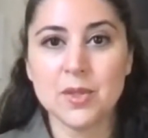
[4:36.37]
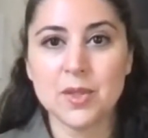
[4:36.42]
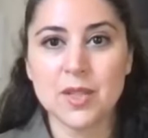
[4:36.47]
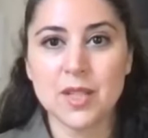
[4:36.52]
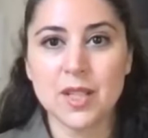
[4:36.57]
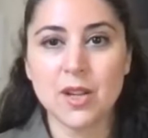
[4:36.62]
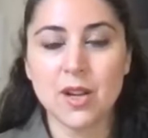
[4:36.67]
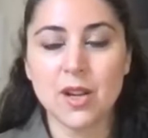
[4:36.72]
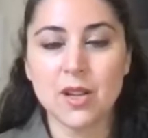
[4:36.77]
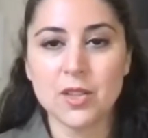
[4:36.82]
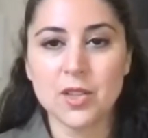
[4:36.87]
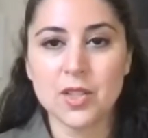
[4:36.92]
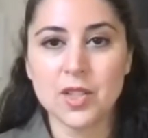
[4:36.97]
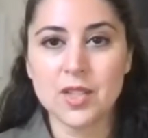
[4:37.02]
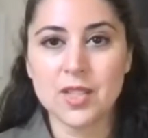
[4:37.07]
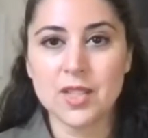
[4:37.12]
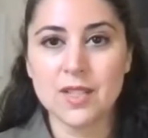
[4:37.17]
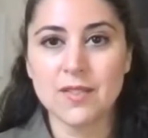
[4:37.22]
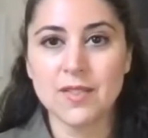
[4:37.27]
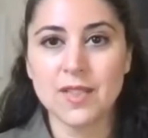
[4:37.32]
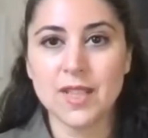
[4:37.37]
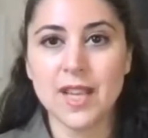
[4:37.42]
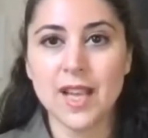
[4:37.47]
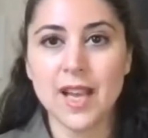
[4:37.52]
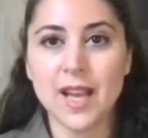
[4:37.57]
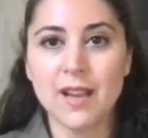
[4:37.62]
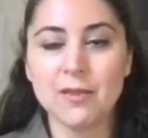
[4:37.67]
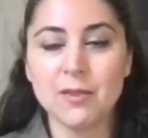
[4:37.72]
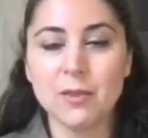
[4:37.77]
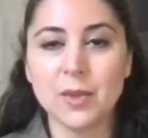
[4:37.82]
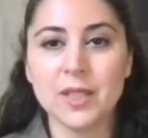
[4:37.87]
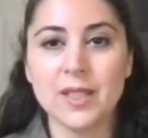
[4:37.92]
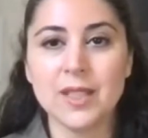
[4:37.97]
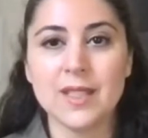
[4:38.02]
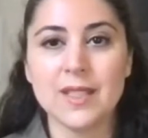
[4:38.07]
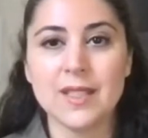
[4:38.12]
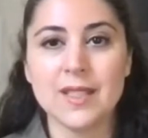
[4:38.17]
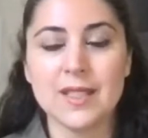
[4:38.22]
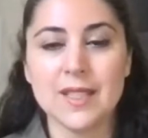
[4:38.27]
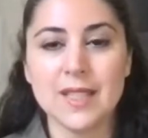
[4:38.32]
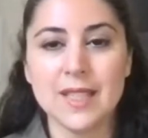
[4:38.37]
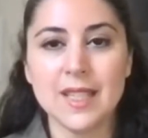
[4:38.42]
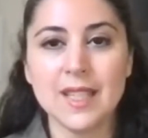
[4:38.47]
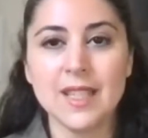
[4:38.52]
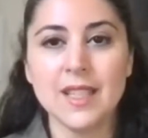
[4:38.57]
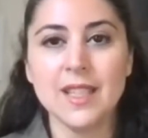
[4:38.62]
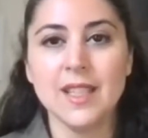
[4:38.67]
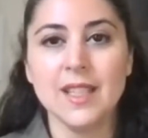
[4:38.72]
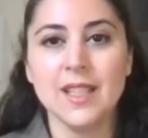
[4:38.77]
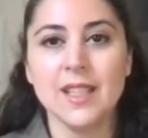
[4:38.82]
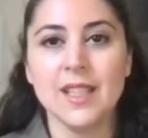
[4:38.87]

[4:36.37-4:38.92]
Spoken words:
or psychologist if they have one, and see